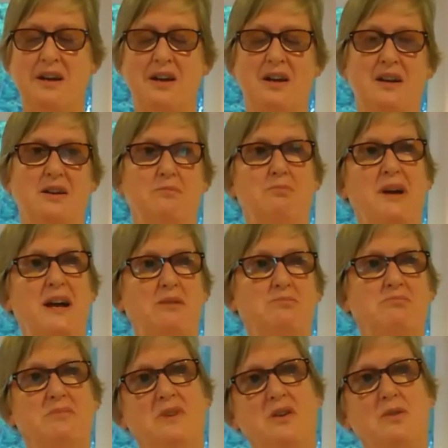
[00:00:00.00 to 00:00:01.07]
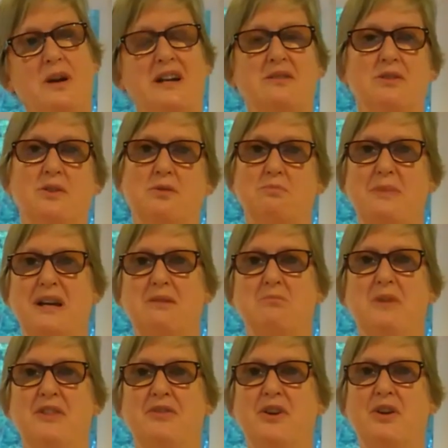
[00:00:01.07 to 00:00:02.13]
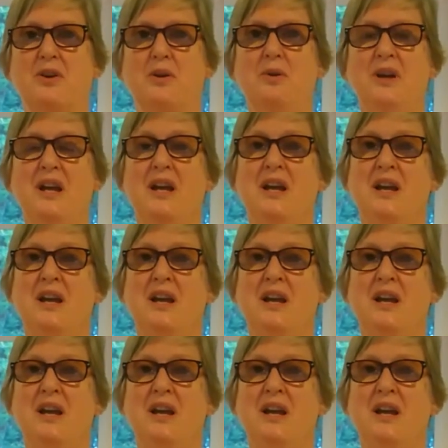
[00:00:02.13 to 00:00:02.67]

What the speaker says: about a month ago